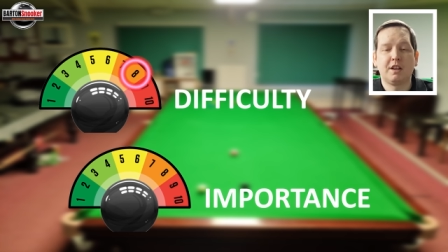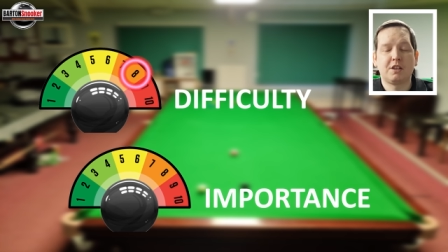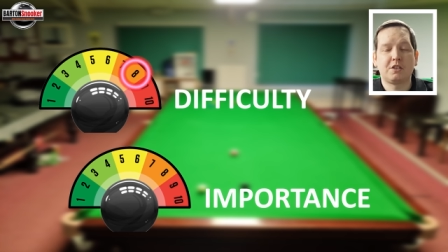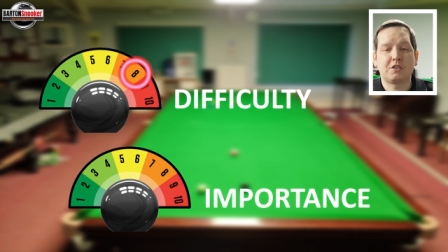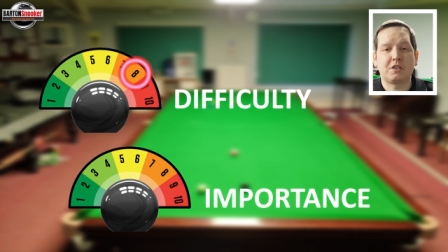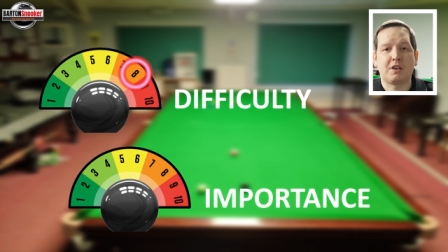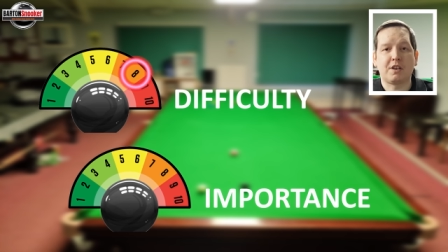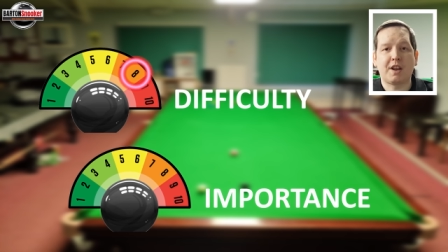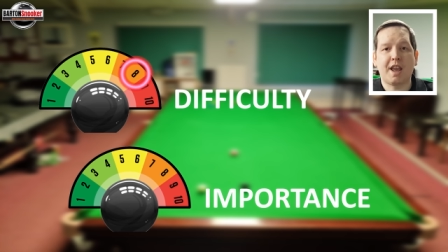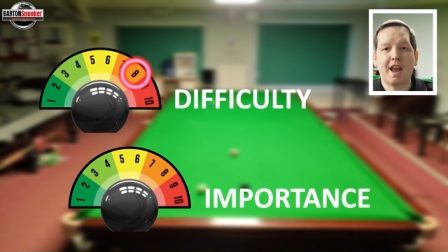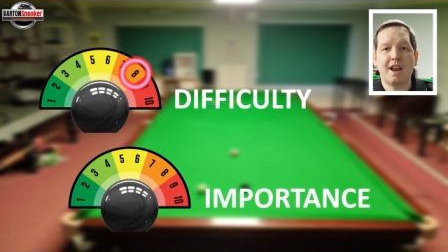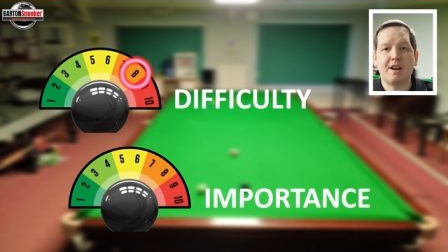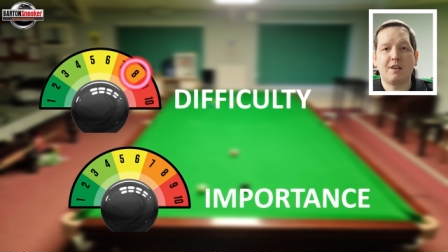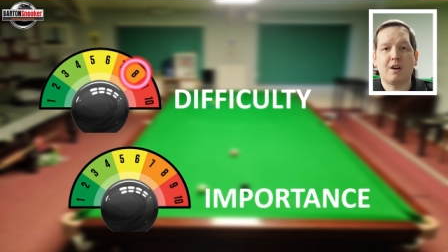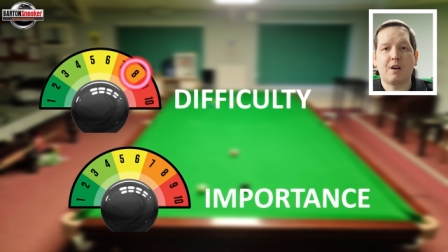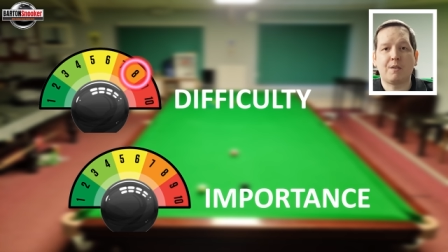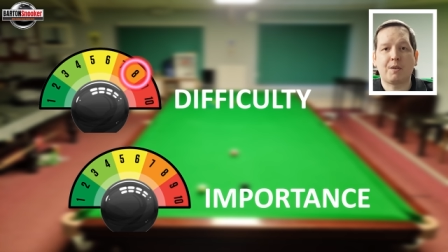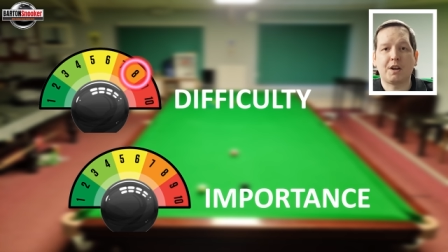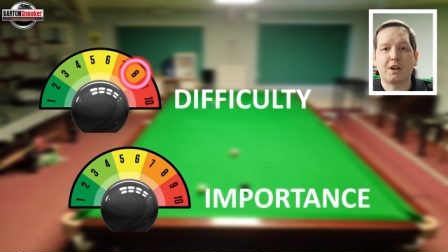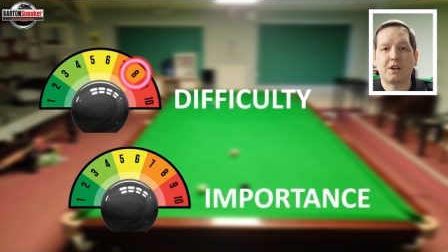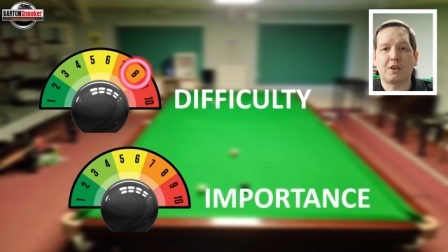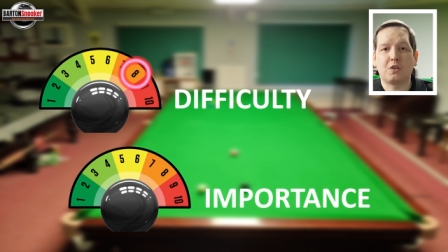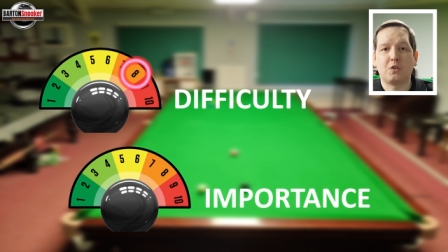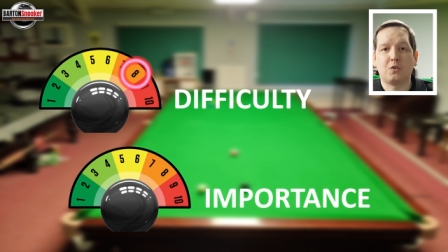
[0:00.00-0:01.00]
So again, I'm
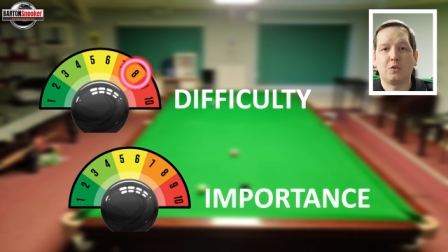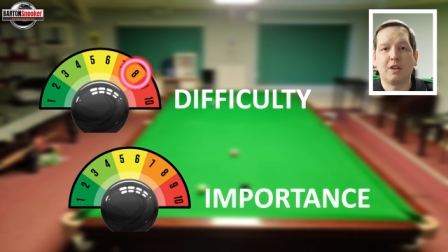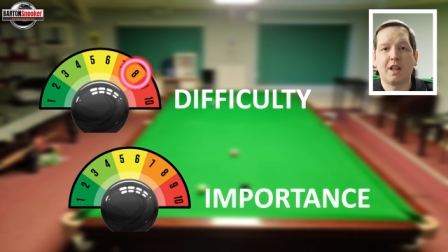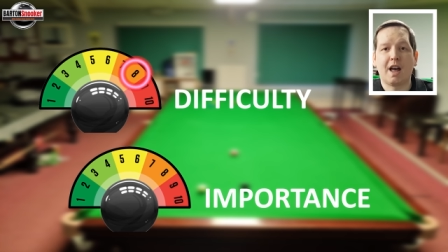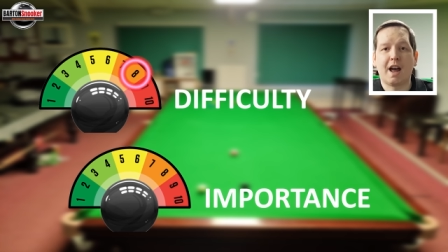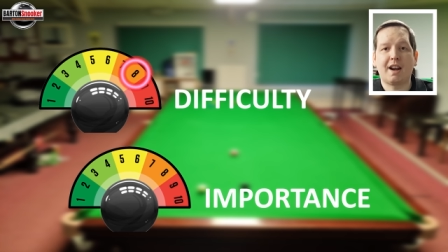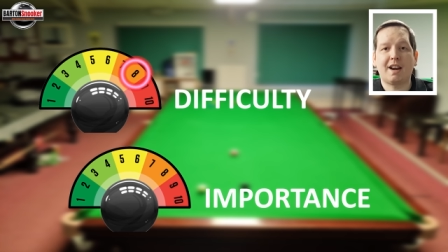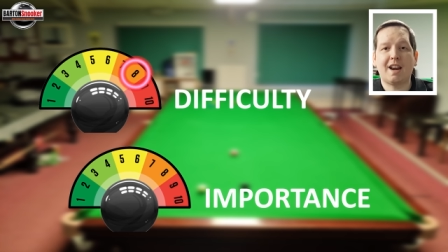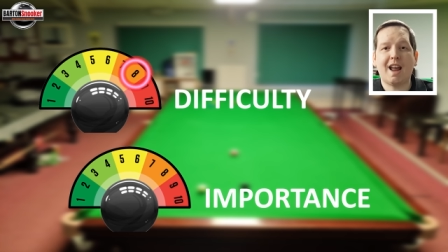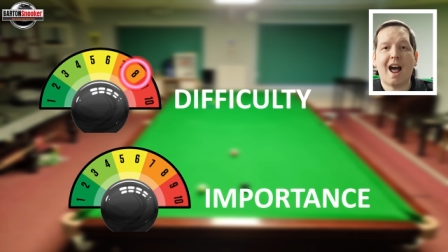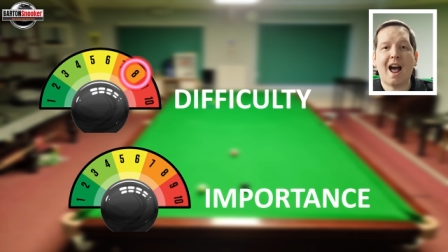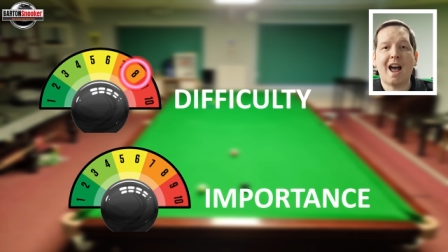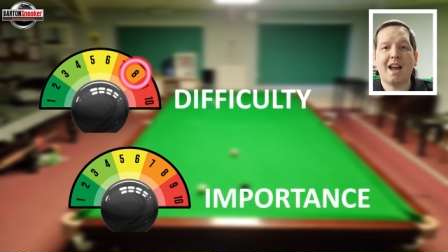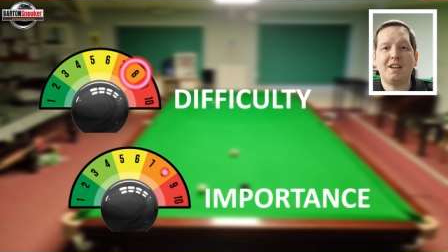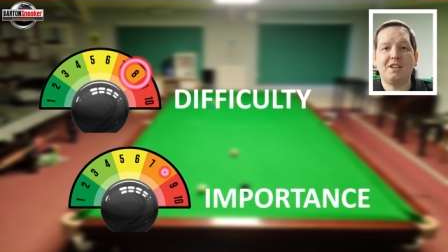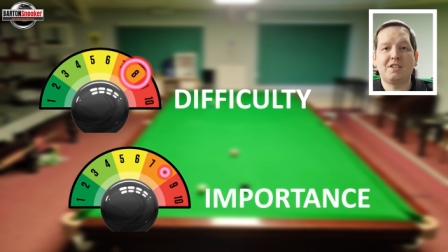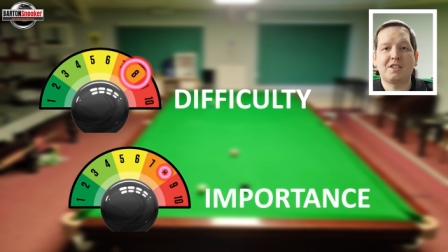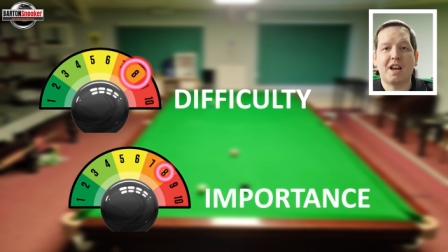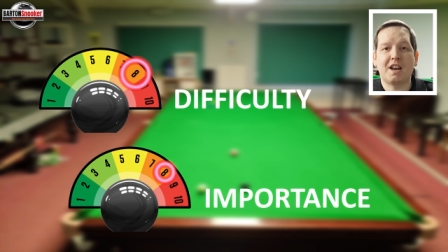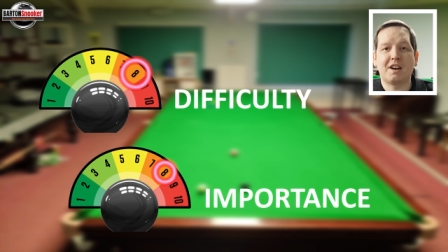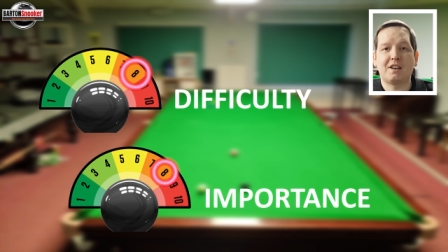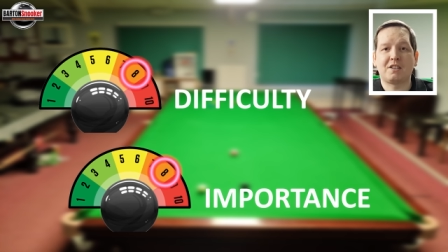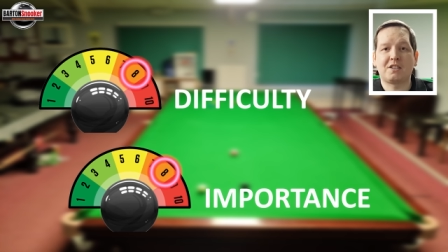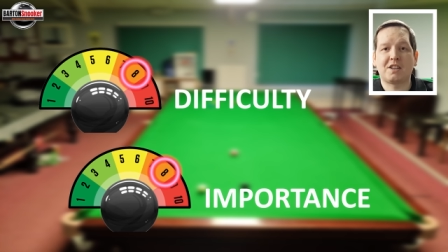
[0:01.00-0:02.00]
going to call that 8
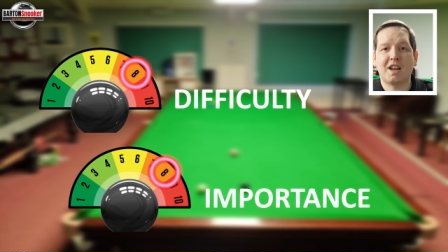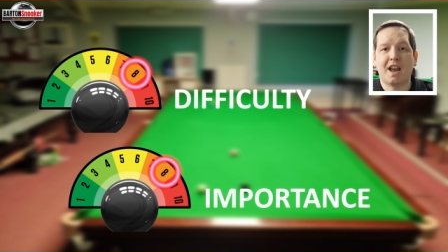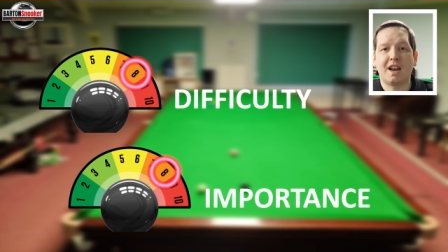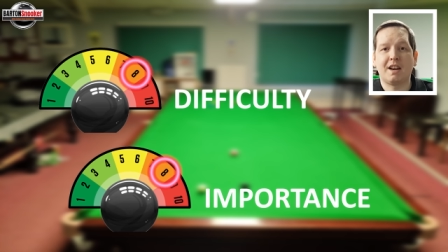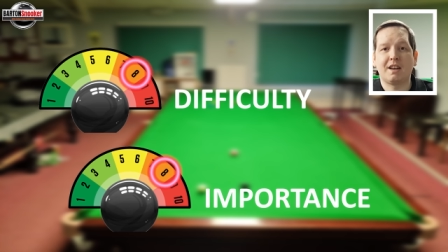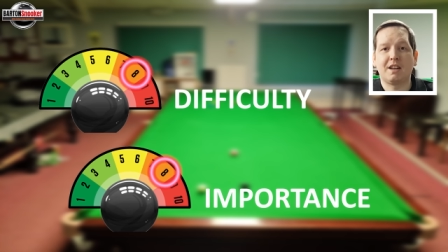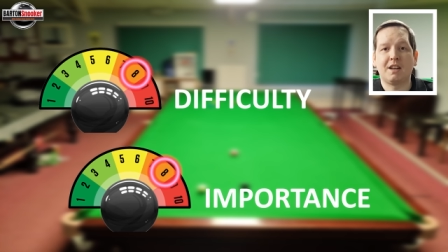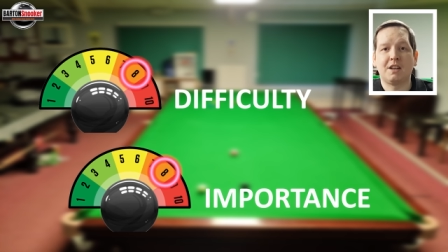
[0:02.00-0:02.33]
out of 10